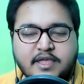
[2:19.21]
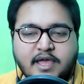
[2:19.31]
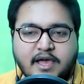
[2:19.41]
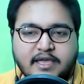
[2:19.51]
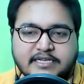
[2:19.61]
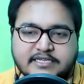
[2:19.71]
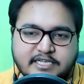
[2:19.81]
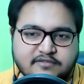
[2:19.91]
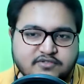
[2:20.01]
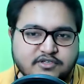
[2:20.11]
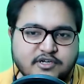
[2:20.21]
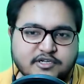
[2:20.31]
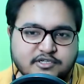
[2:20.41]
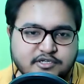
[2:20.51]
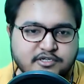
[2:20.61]
It gives you a
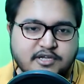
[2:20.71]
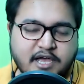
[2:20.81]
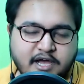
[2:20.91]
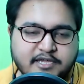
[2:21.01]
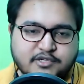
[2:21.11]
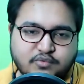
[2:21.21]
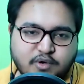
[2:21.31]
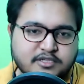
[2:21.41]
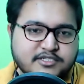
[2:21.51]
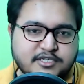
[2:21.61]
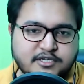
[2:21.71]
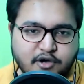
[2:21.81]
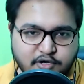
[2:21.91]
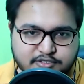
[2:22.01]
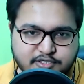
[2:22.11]
good high quality
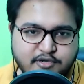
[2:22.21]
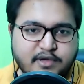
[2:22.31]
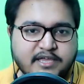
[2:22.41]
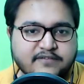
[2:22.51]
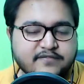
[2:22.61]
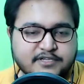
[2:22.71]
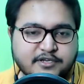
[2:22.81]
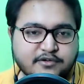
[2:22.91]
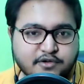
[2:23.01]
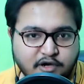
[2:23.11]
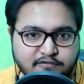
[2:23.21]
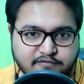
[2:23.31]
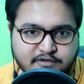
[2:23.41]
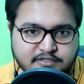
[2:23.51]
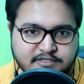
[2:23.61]
audio and video
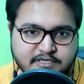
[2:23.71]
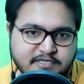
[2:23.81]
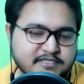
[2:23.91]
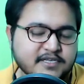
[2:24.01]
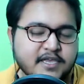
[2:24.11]
conferences.